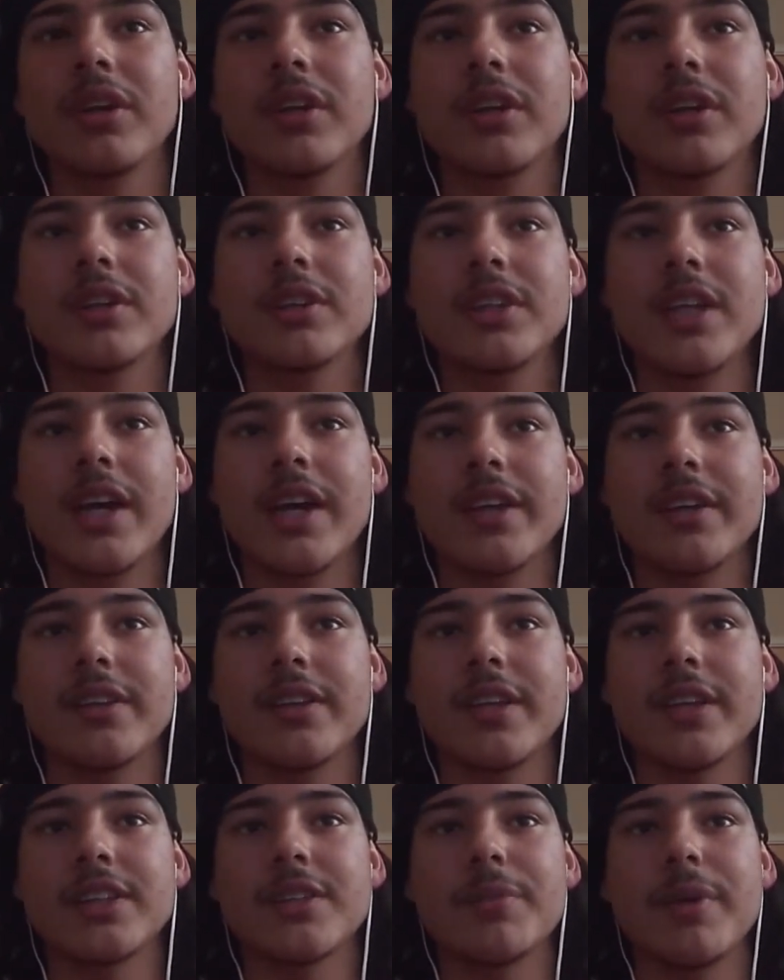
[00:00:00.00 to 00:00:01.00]
Because, yeah,
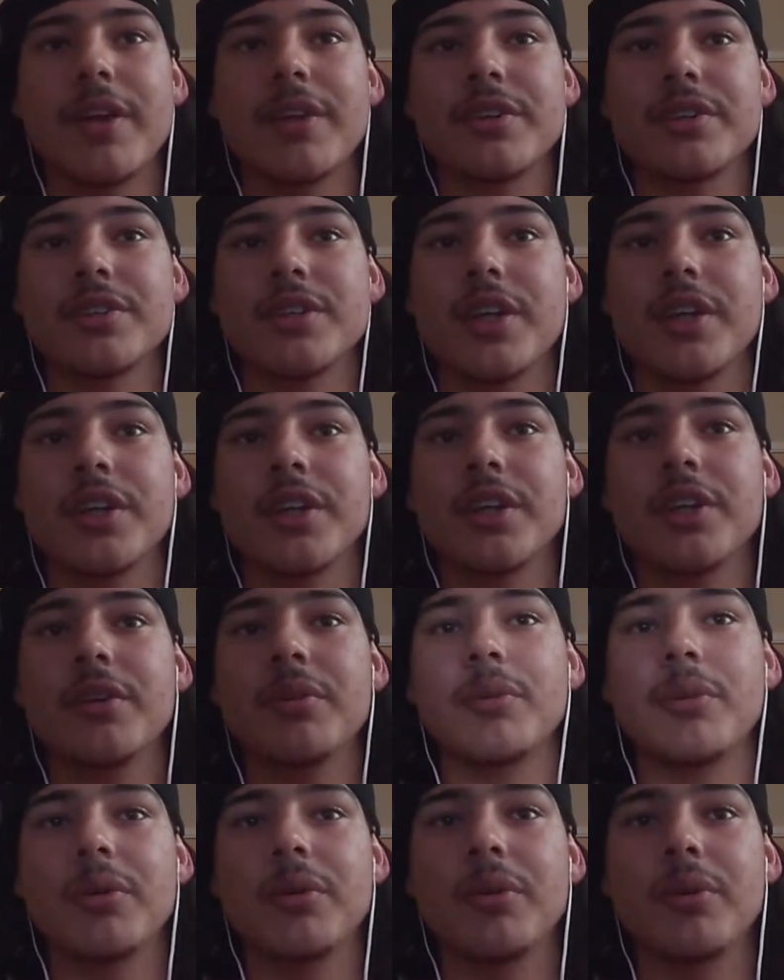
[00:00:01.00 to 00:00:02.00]
things can be entertaining,
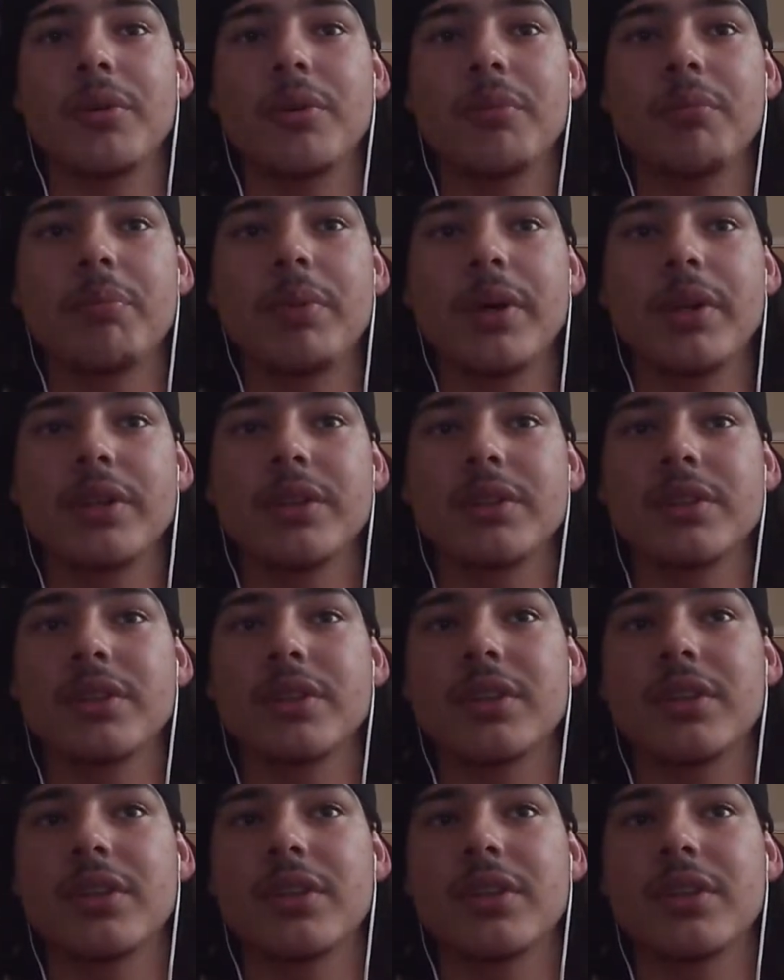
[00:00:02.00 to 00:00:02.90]
but